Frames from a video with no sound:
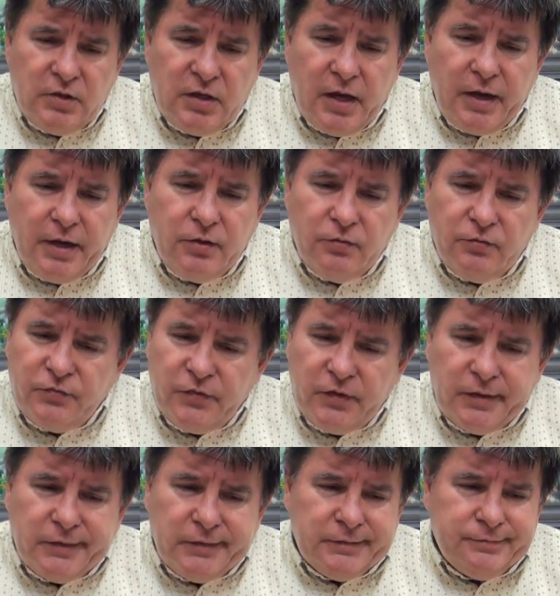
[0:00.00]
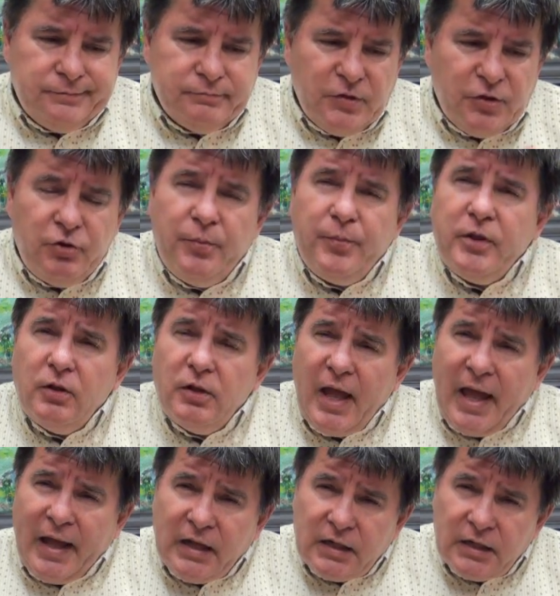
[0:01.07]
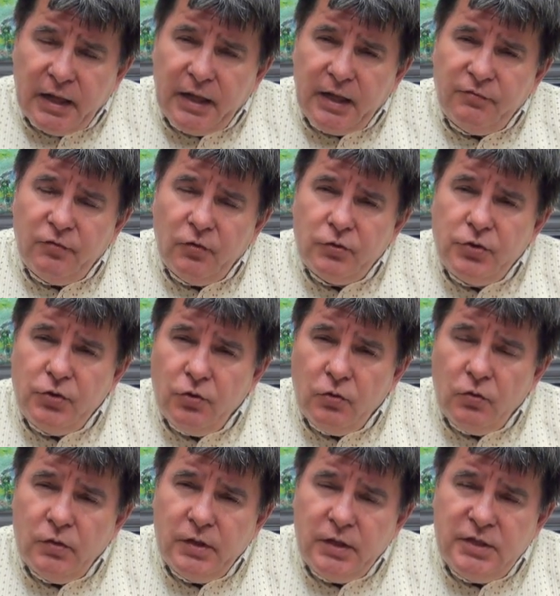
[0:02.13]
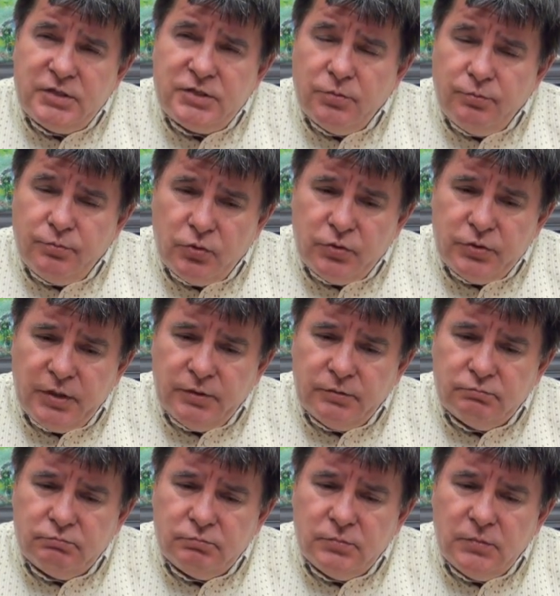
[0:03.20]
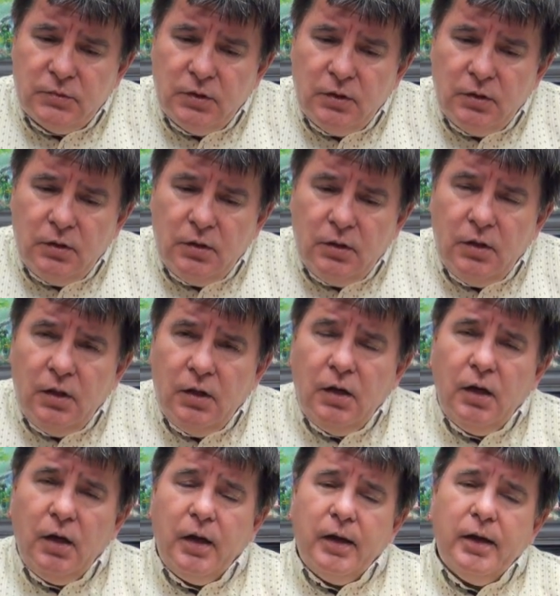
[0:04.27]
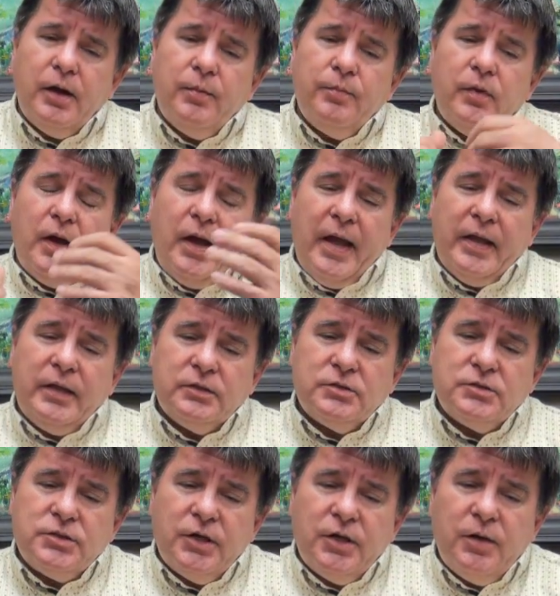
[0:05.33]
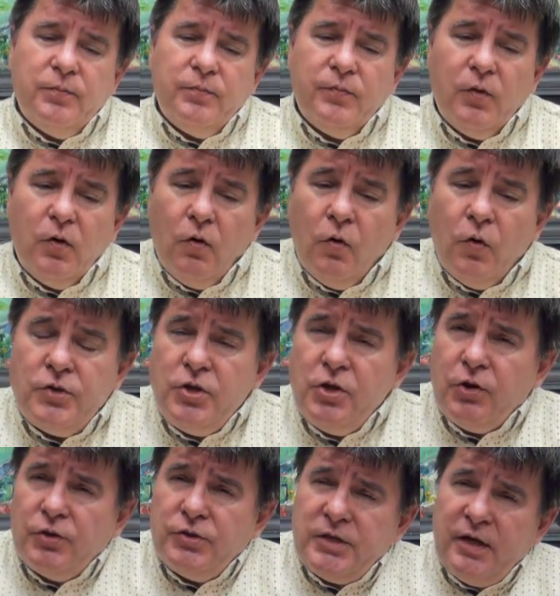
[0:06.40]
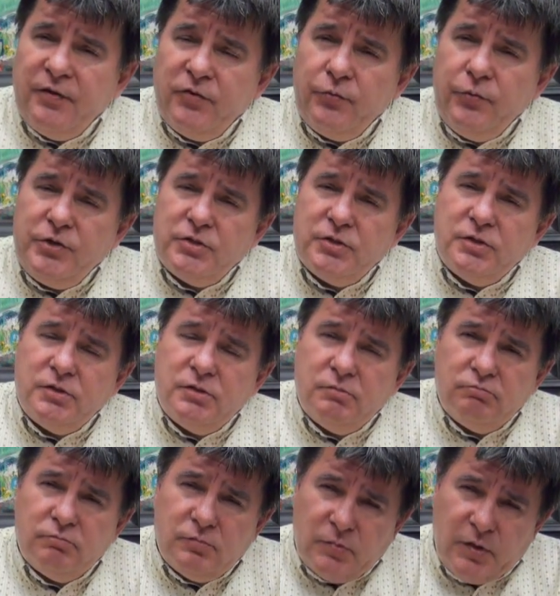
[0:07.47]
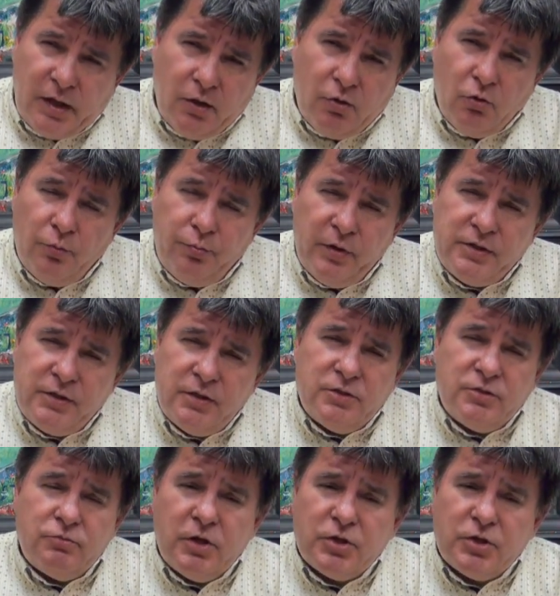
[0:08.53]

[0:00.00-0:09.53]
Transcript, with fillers: kind of uh, criminal enclave on your eastern border. Um, and, um, or you're going to have the region incorporated into